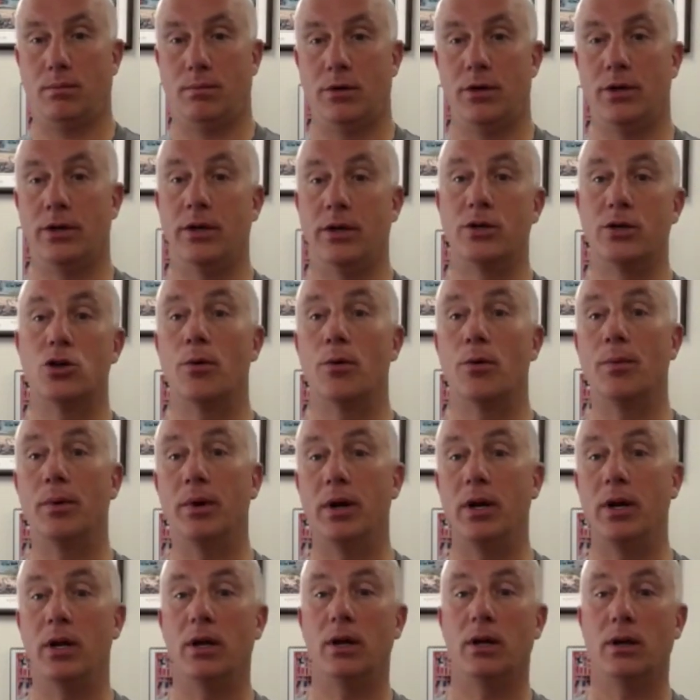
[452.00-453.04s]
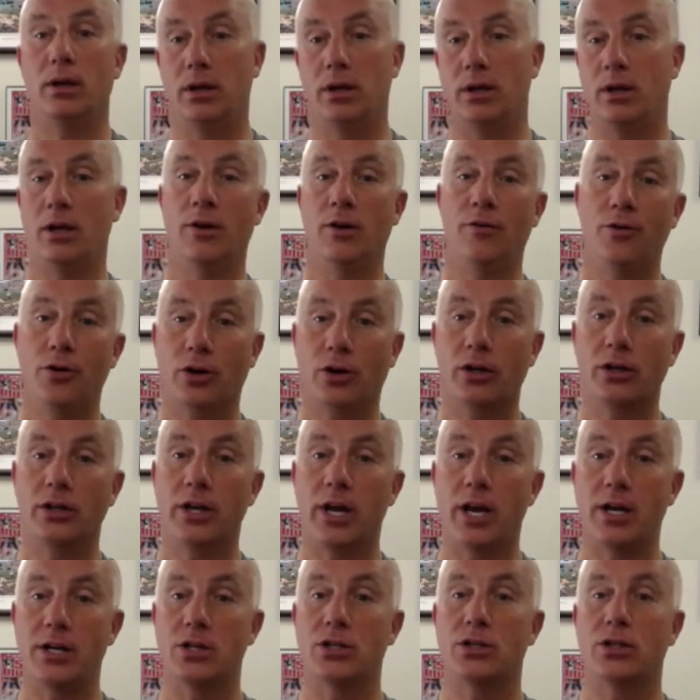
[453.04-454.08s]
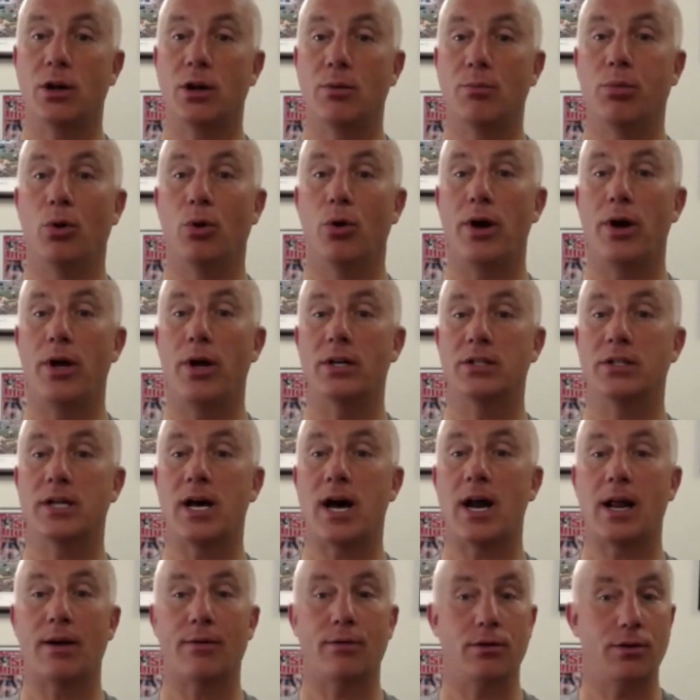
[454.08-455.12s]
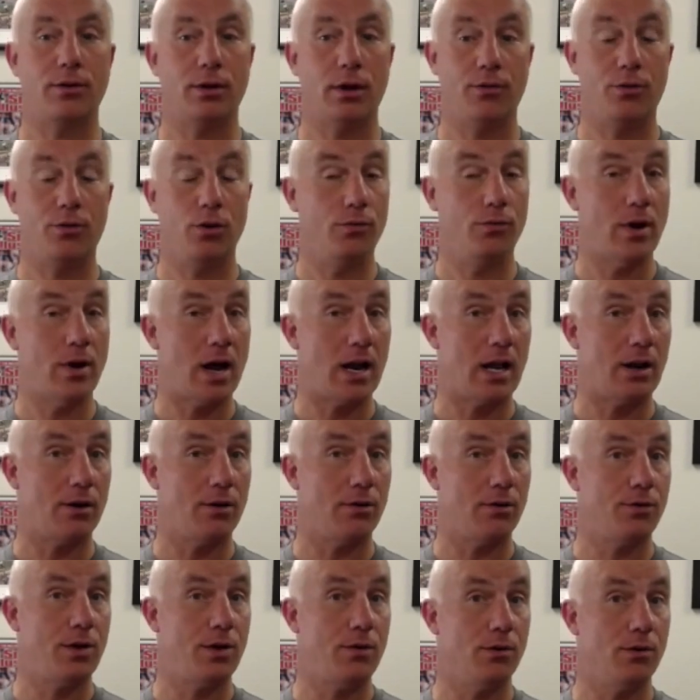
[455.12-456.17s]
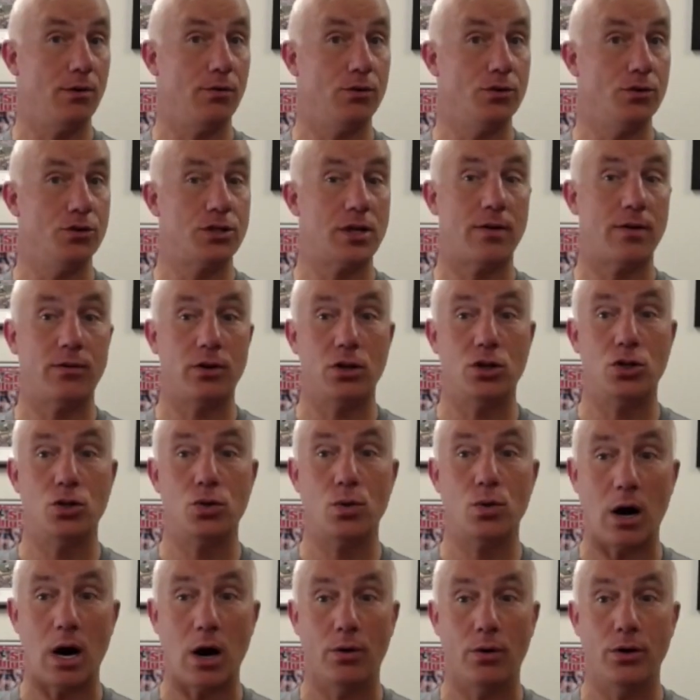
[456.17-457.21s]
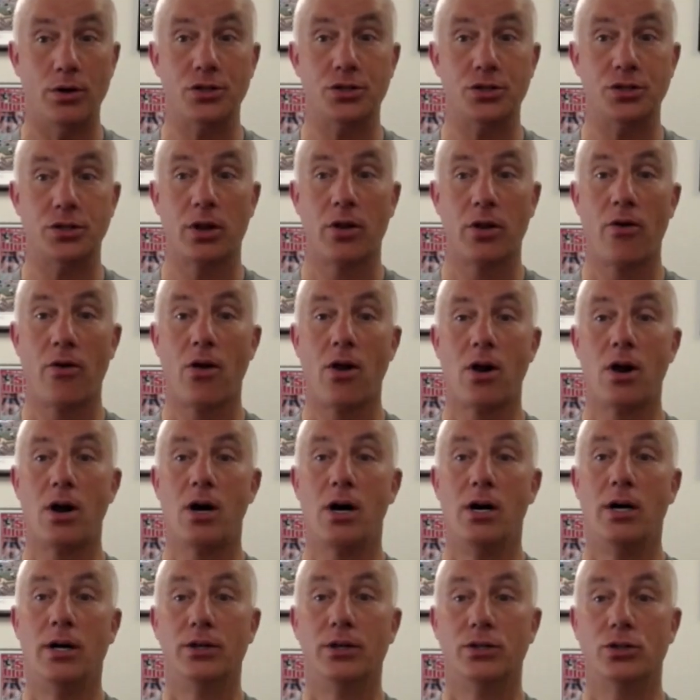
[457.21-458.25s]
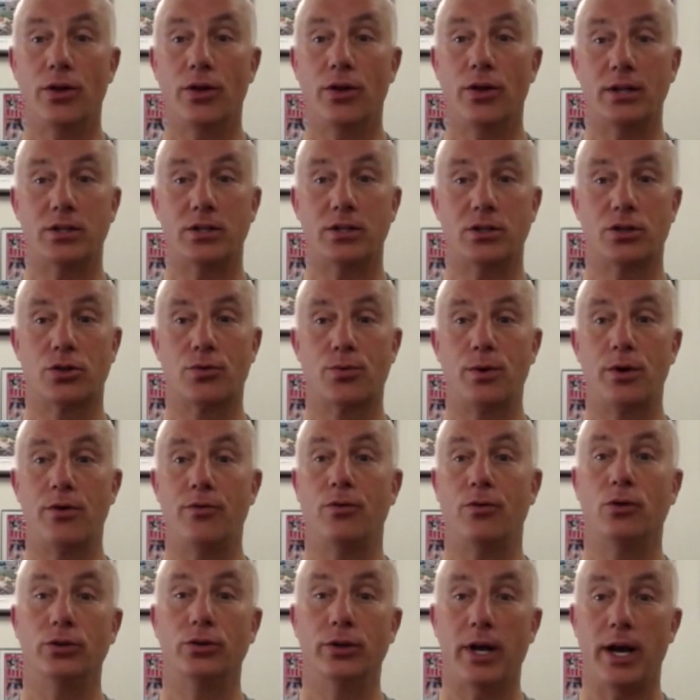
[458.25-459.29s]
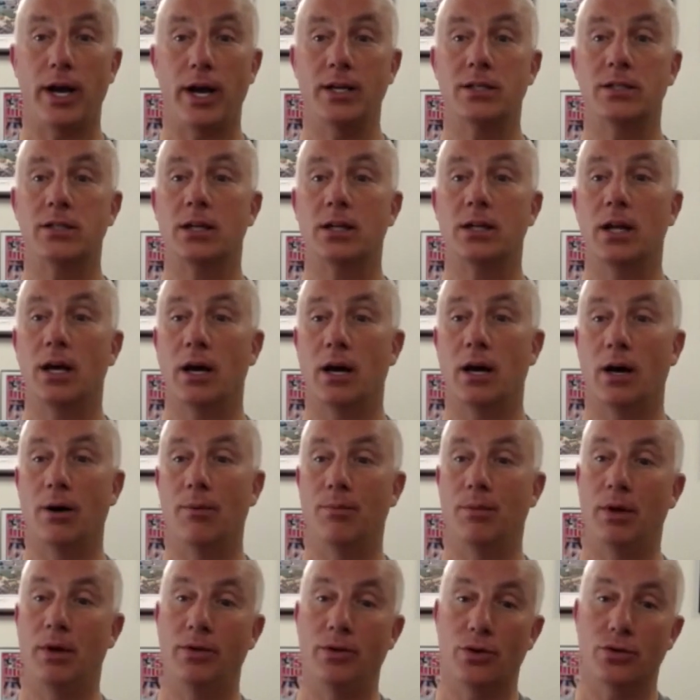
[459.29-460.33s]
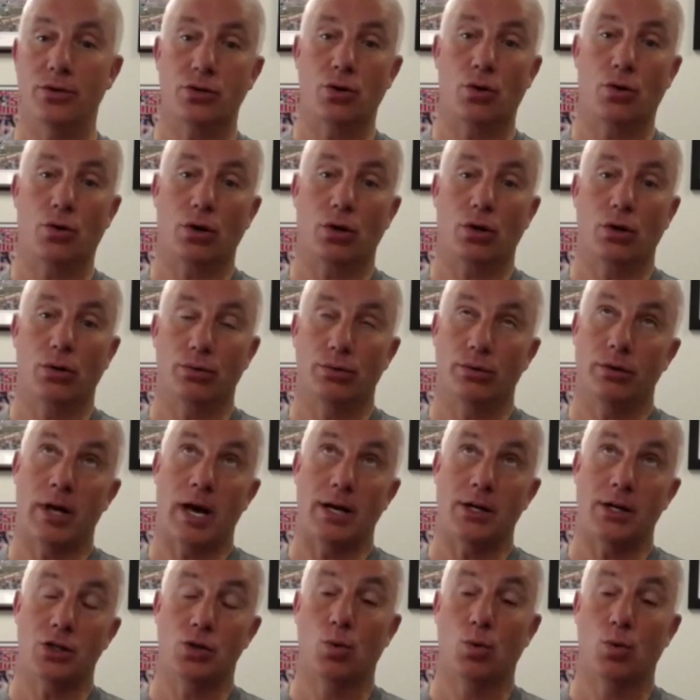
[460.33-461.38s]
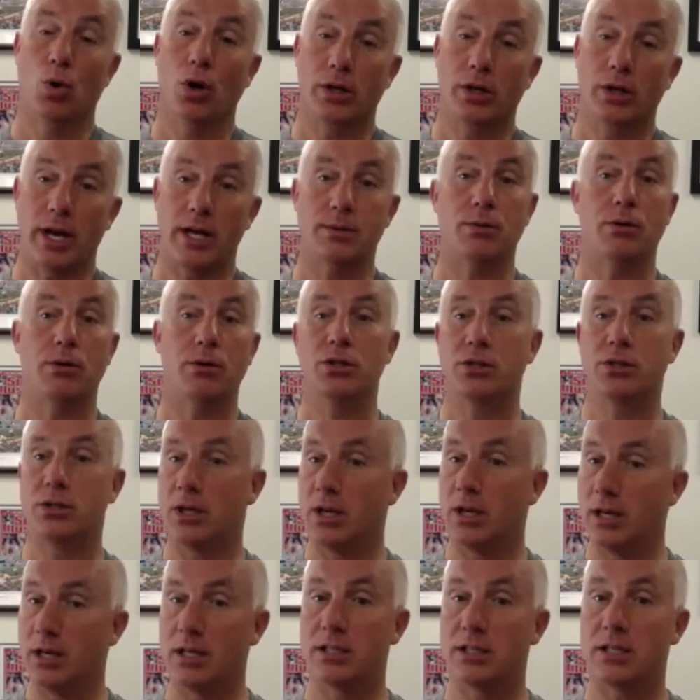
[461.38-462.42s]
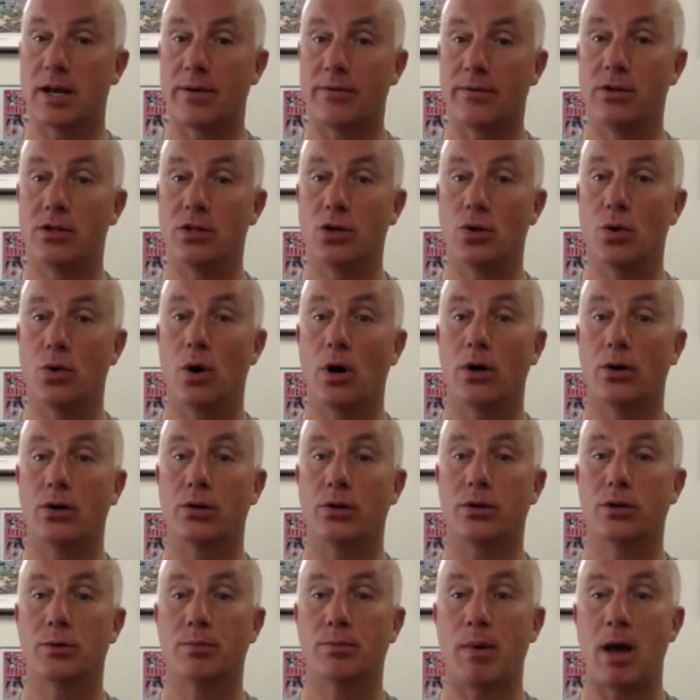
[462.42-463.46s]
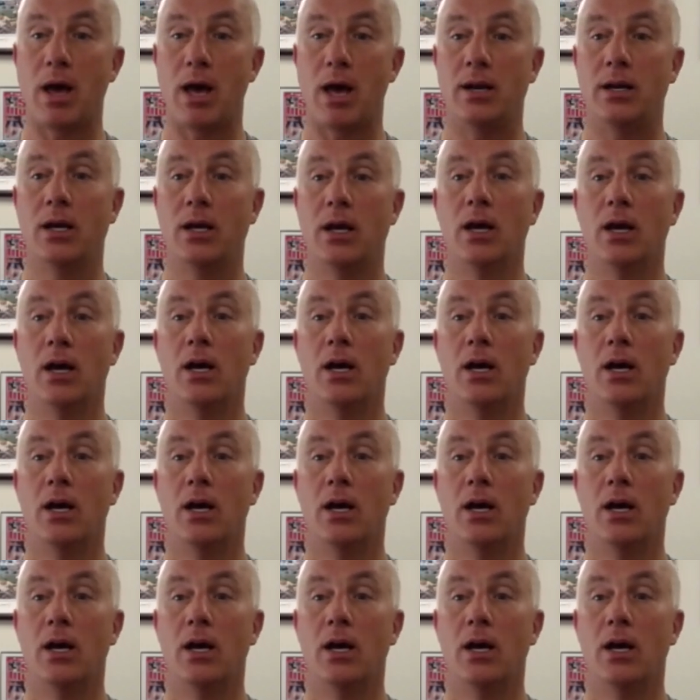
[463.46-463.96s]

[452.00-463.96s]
to determine if you're contagious. The employee if you've not had a fever for 72 hours, so that's 3 full days, and those are not just work days, but just any 72-hour span.